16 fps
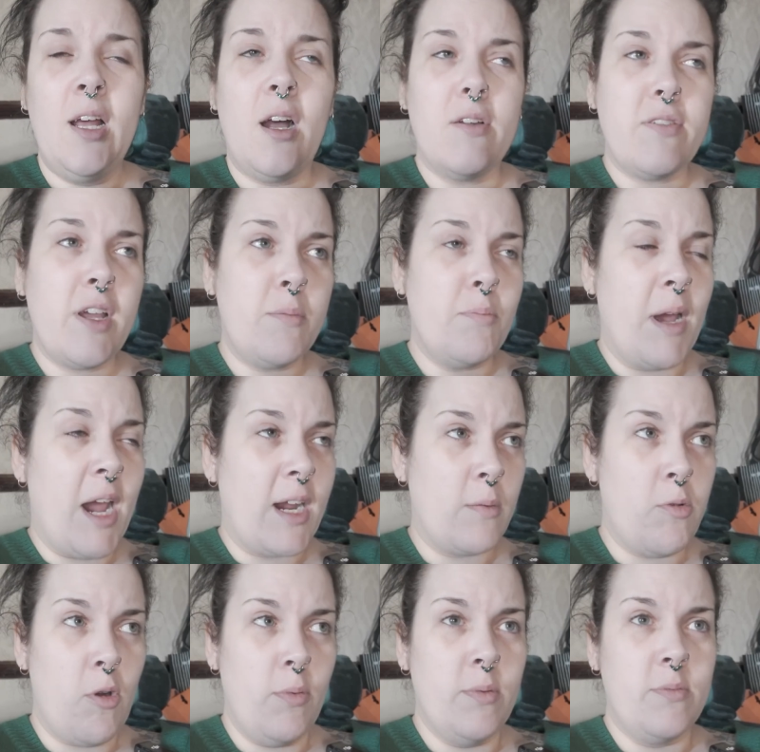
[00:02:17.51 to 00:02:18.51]
I've had
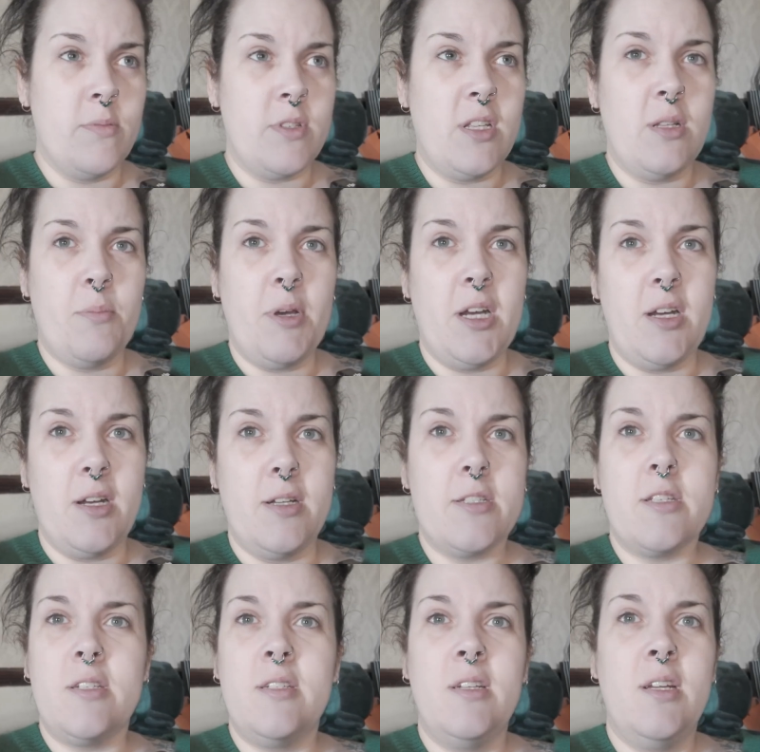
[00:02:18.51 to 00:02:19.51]
back problems in the
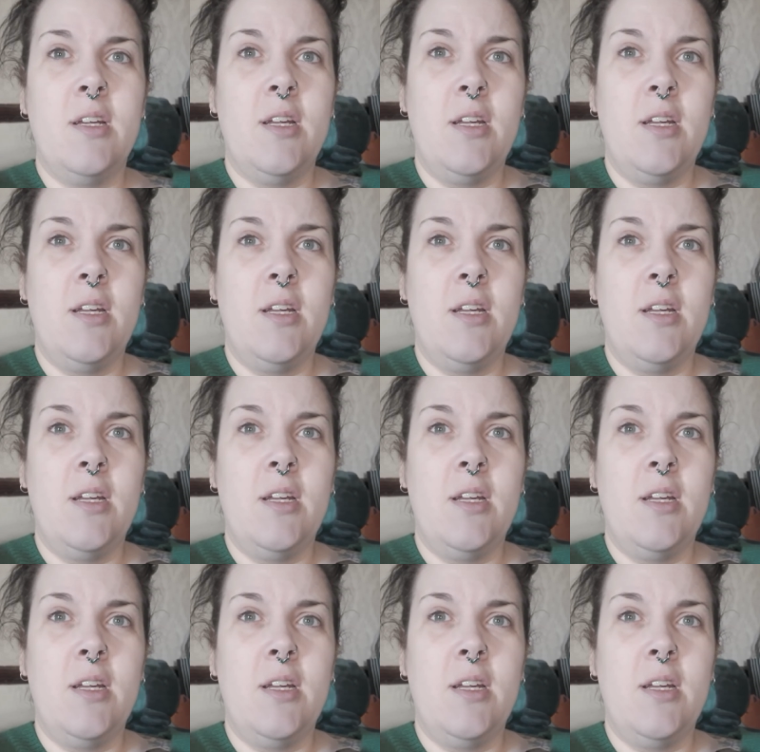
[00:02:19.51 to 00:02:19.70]
past.